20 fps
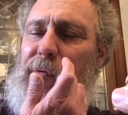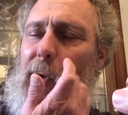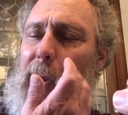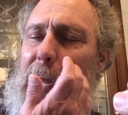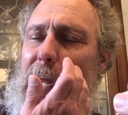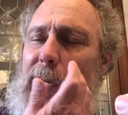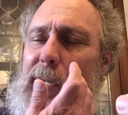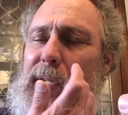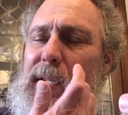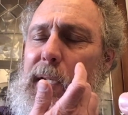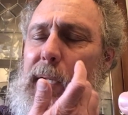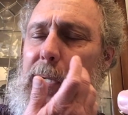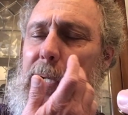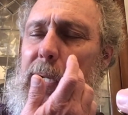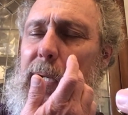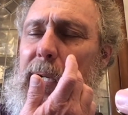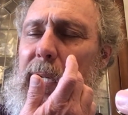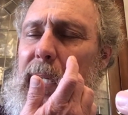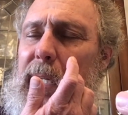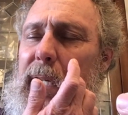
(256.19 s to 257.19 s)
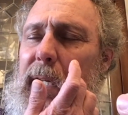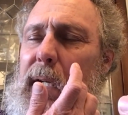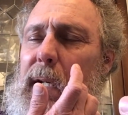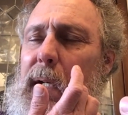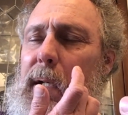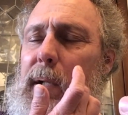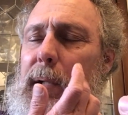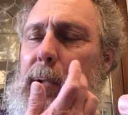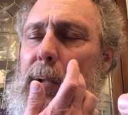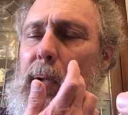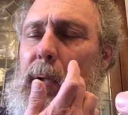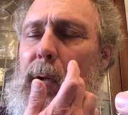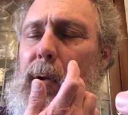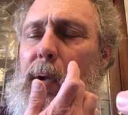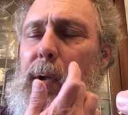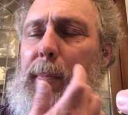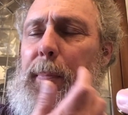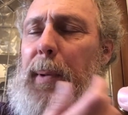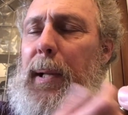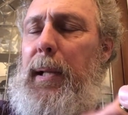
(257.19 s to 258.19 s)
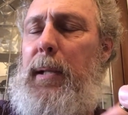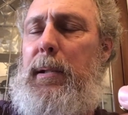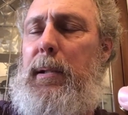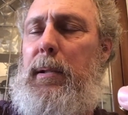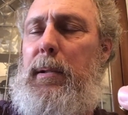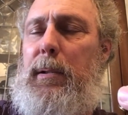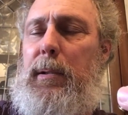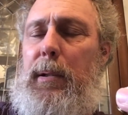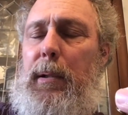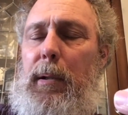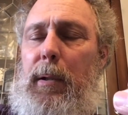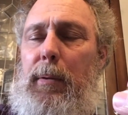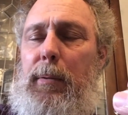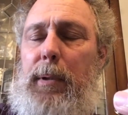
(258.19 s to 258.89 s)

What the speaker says: France and Italy and other places.